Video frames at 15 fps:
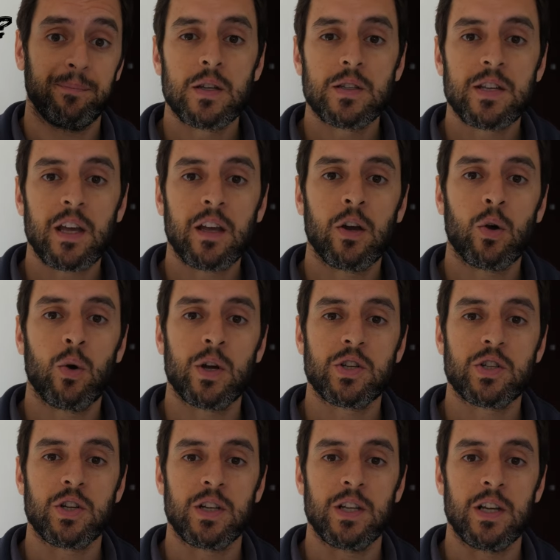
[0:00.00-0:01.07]
Second
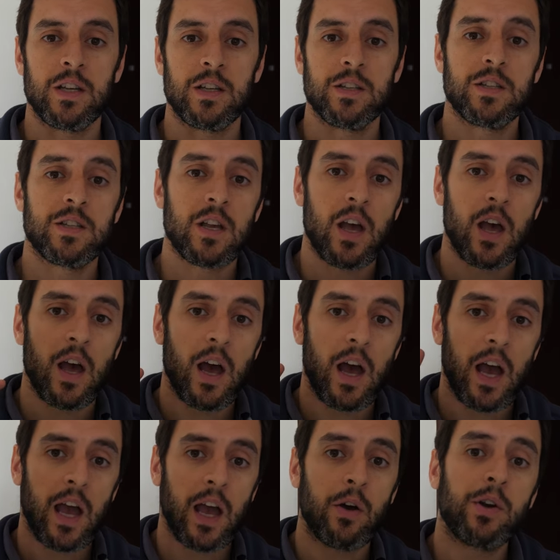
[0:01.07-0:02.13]
question is,
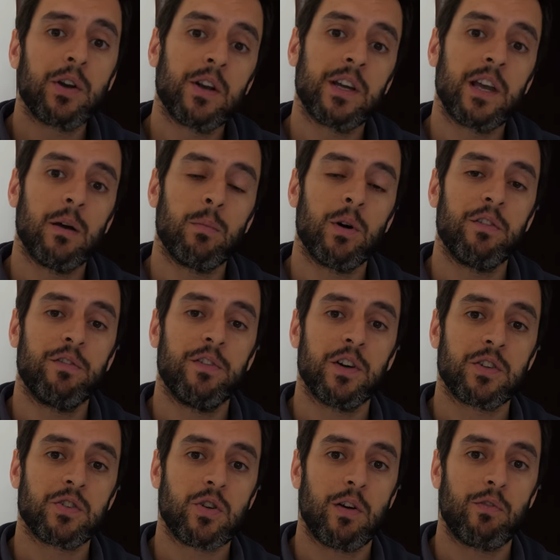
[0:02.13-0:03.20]
how did I get my
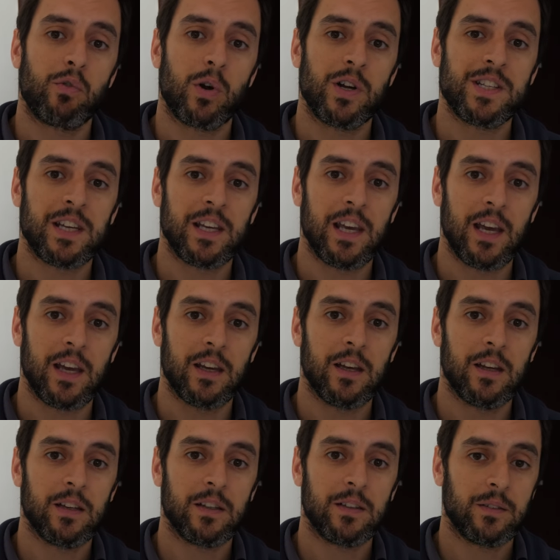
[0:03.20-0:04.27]
first travel writing gig?